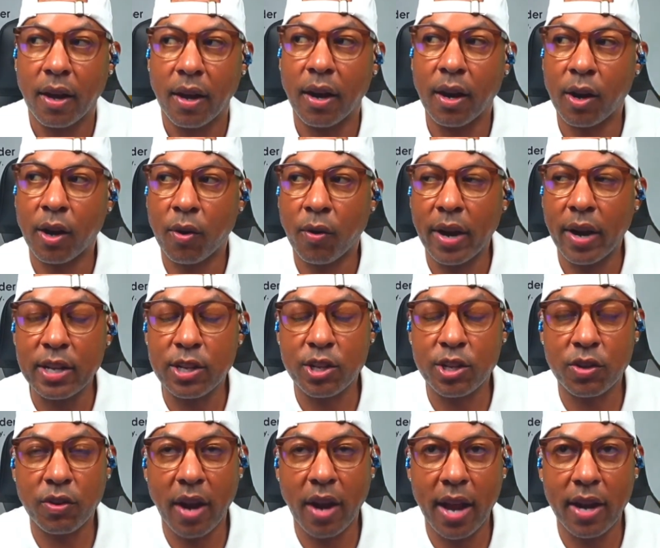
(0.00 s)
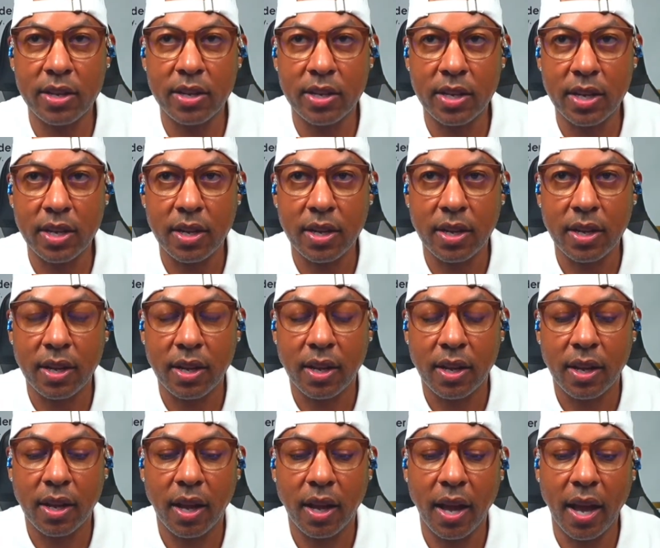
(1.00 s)
A great strategy
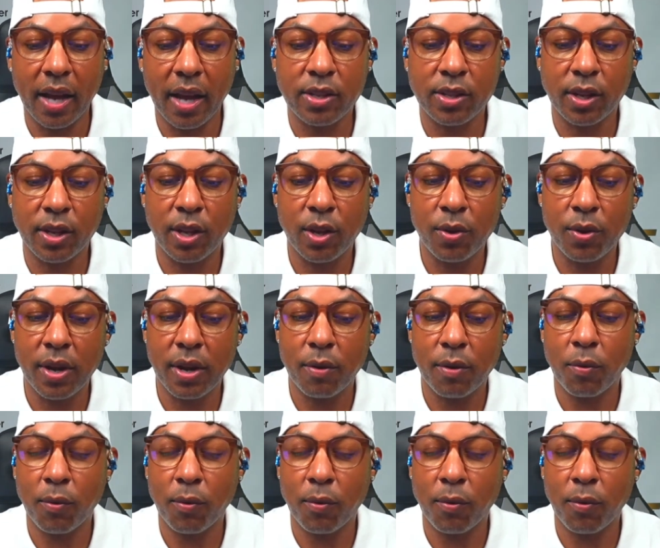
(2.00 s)
executed